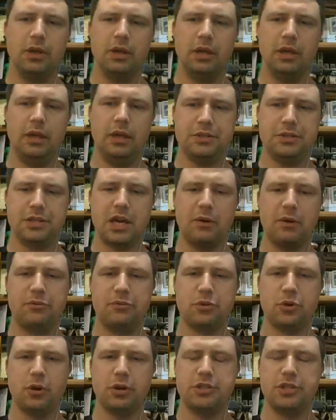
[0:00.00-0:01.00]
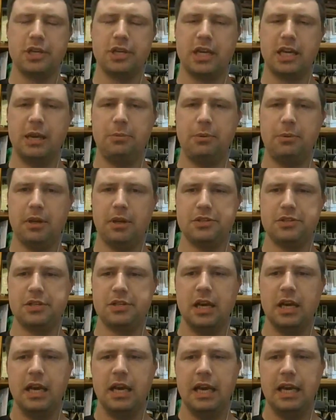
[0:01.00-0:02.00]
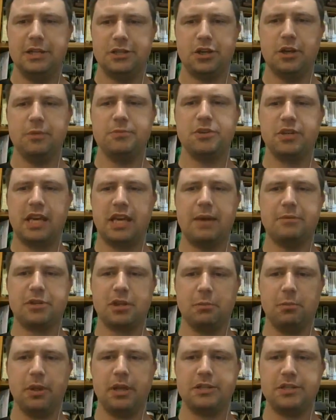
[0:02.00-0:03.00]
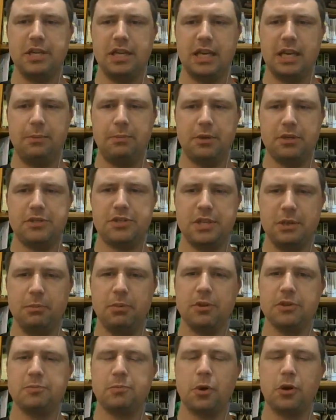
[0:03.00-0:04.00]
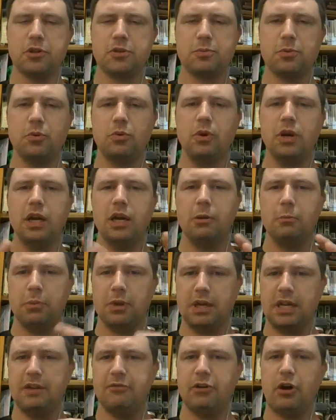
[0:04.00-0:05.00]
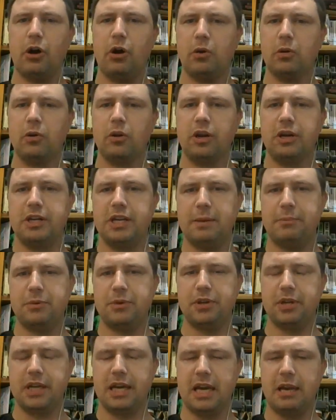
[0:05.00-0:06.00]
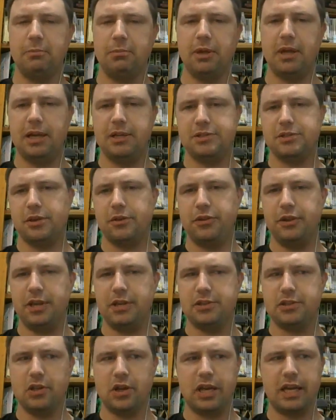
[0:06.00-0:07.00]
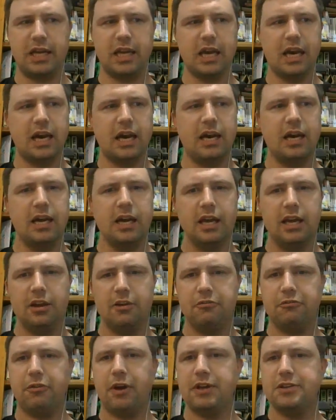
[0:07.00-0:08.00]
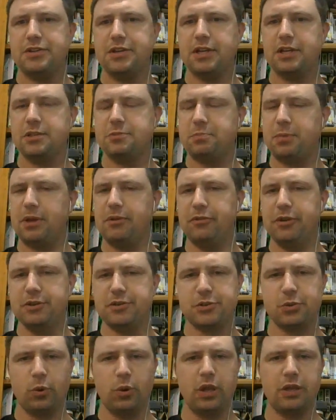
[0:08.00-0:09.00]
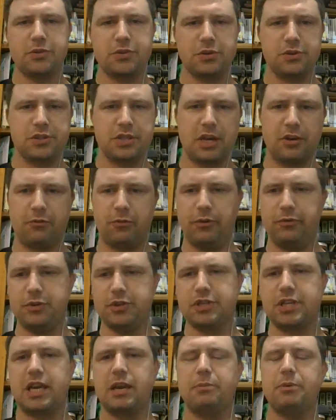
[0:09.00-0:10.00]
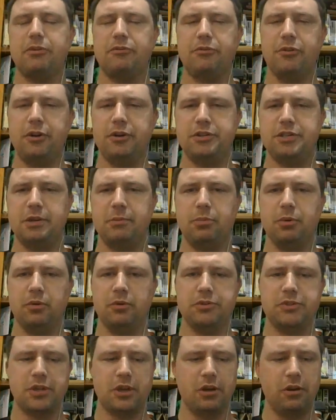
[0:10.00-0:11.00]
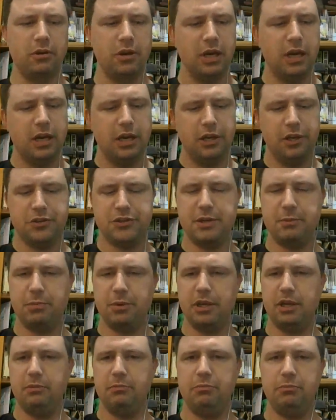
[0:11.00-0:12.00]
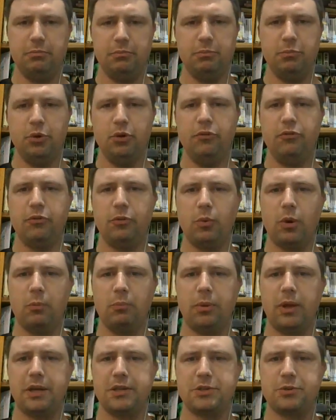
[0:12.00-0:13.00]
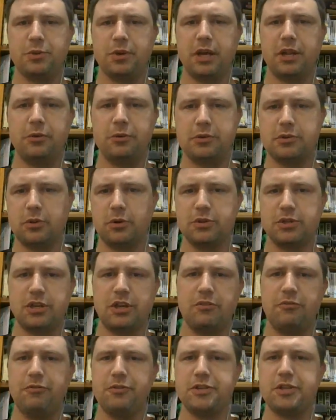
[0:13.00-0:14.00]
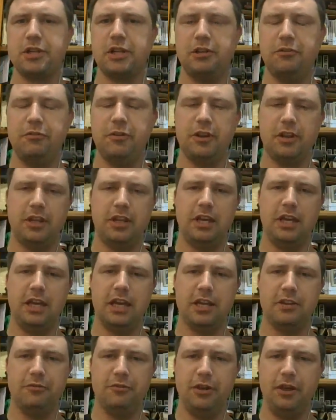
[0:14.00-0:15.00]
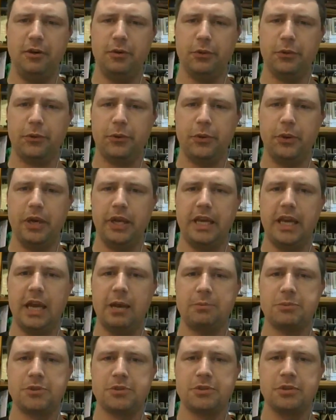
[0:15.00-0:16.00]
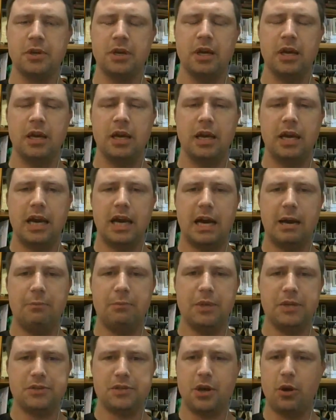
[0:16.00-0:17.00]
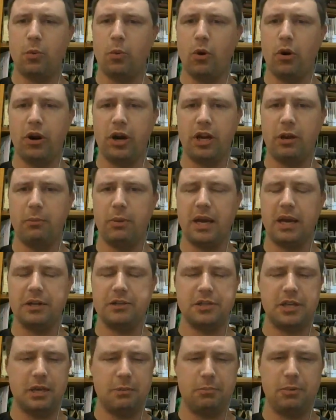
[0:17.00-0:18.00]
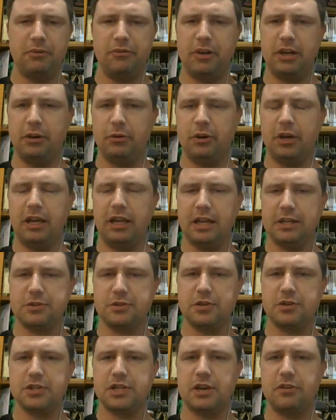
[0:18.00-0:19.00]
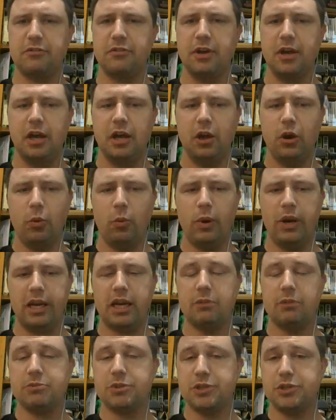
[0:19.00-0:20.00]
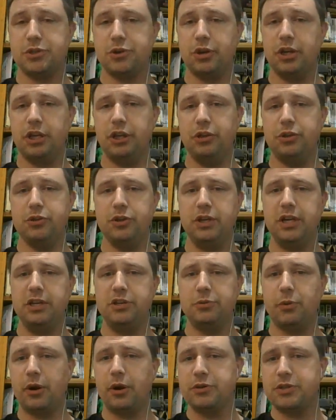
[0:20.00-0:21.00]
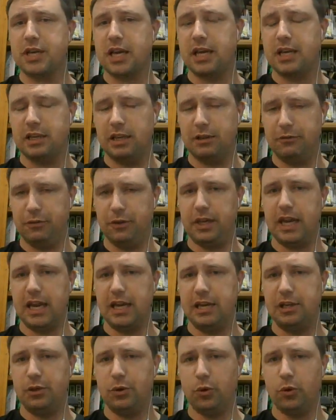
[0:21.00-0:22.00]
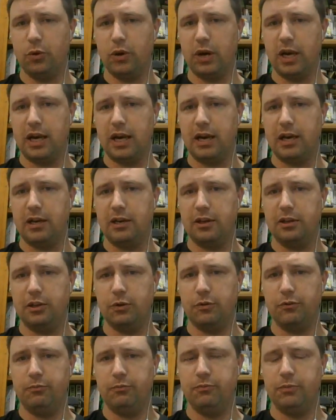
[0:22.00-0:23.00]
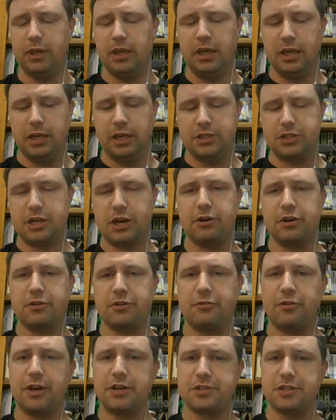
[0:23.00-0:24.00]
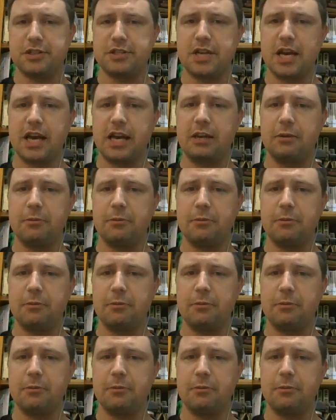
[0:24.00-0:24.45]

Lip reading: in this game, we've tried to keep it as, in terms of the game's complexity, keep it as simple as possible, but give a whole lot of depth to the gameplay. So things like facings, pivots, all that sort of stuff, we've just kept it very simple. So you simply move from one place to another as long as you can physically fit the vehicle through any gaps. There's no worrying about pivoting or any of that sort of stuff. When it comes to shooting, you do need to rotate, if you can, your turret to face the target.